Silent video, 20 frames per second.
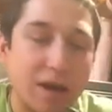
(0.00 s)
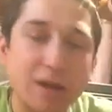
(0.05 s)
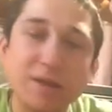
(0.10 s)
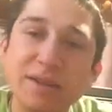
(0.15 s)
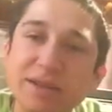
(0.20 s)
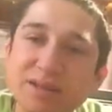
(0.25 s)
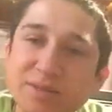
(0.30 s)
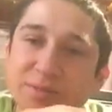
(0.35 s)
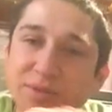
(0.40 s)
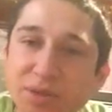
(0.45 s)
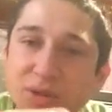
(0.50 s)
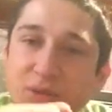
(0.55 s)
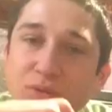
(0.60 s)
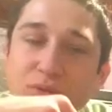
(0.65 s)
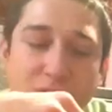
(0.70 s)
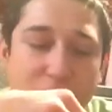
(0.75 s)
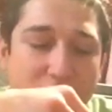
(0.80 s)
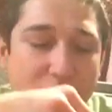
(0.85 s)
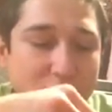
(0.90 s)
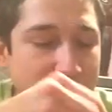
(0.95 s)
think it's a pretty cool
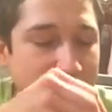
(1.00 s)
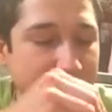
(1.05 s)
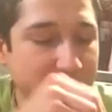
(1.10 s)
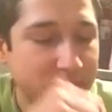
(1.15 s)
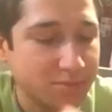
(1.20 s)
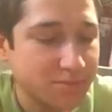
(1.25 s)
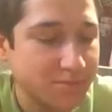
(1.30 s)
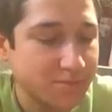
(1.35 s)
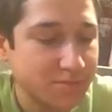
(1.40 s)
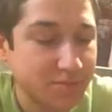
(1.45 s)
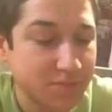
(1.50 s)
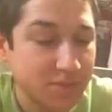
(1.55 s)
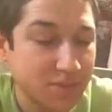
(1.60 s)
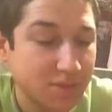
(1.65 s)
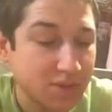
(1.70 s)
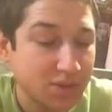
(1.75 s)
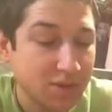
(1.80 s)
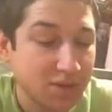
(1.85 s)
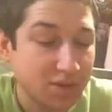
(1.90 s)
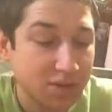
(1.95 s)
color.
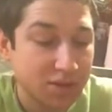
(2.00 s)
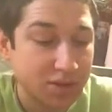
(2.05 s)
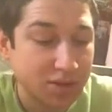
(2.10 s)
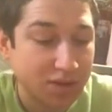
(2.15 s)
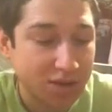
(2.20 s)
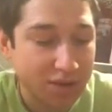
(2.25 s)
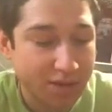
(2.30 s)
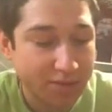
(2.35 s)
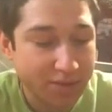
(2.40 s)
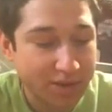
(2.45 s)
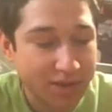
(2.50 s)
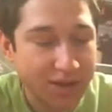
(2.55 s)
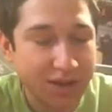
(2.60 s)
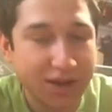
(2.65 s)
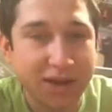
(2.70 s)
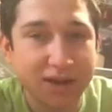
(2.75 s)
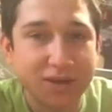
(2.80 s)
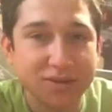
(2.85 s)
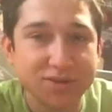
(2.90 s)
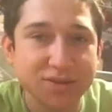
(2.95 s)
And then
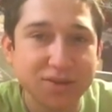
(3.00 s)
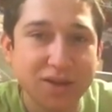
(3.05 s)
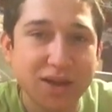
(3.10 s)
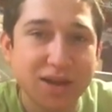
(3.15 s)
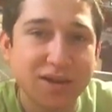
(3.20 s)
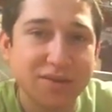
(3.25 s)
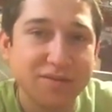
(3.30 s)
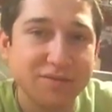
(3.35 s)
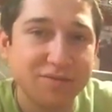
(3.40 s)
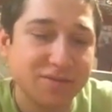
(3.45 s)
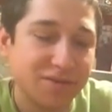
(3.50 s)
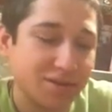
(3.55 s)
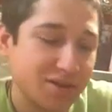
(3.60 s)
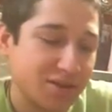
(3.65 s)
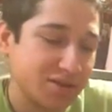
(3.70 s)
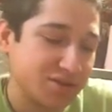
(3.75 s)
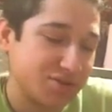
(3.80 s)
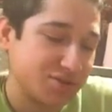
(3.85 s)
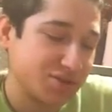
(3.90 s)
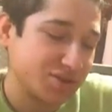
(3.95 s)
I also have
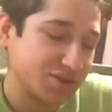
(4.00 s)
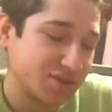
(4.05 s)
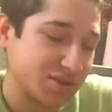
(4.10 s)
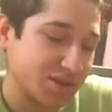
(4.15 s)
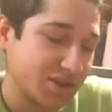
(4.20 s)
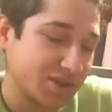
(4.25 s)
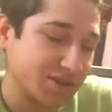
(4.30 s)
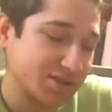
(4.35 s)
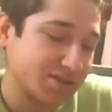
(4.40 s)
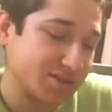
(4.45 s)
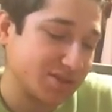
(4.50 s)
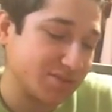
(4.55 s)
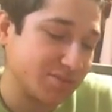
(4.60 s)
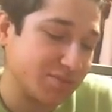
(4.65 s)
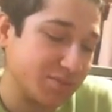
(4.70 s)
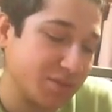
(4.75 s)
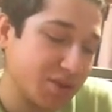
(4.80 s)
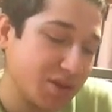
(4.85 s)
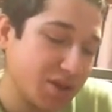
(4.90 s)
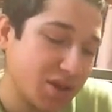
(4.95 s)
just the
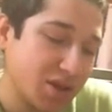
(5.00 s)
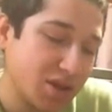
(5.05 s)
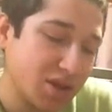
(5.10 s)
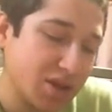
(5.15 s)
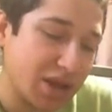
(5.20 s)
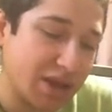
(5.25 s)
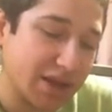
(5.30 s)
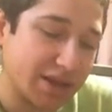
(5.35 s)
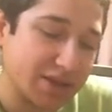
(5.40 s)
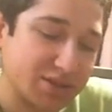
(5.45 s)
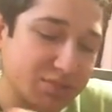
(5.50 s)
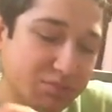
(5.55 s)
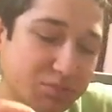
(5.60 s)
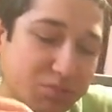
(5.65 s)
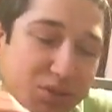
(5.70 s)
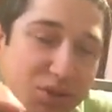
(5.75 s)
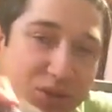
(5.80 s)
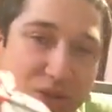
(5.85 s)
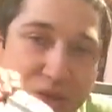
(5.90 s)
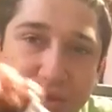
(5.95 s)
custom, I guess,
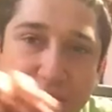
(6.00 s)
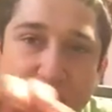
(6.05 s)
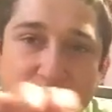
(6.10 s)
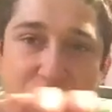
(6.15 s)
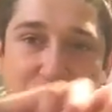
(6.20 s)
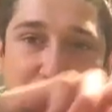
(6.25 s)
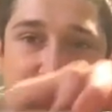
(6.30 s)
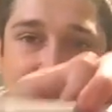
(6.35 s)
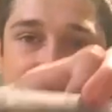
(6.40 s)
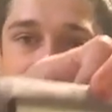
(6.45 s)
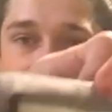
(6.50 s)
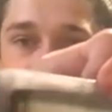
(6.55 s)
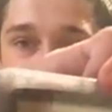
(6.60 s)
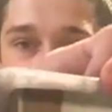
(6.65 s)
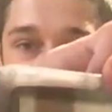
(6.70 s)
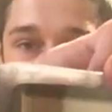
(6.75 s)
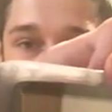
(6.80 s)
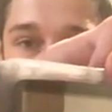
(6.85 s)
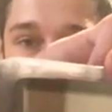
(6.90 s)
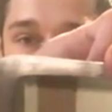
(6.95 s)
blue
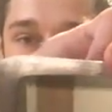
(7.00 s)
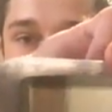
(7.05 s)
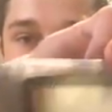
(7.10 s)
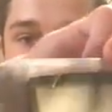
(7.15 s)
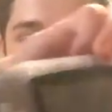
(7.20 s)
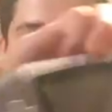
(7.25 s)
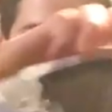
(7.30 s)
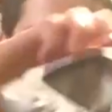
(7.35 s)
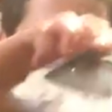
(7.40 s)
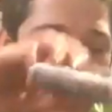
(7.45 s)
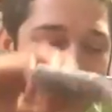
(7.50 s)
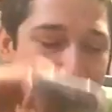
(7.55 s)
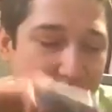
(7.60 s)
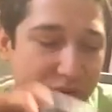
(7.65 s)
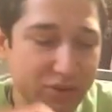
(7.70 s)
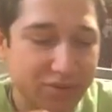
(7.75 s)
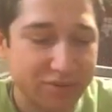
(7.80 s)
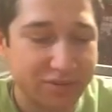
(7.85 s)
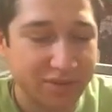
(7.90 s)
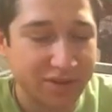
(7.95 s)
clear Game
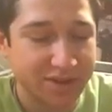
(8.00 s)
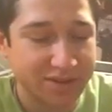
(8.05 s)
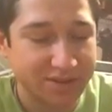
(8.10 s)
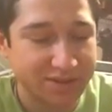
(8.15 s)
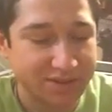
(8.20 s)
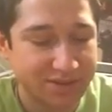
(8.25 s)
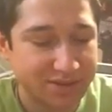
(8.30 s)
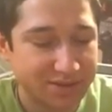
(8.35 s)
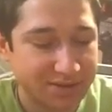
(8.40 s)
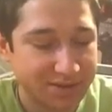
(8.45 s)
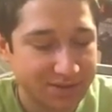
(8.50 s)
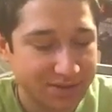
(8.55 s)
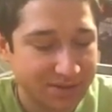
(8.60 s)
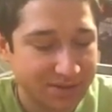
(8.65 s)
Boy Advance.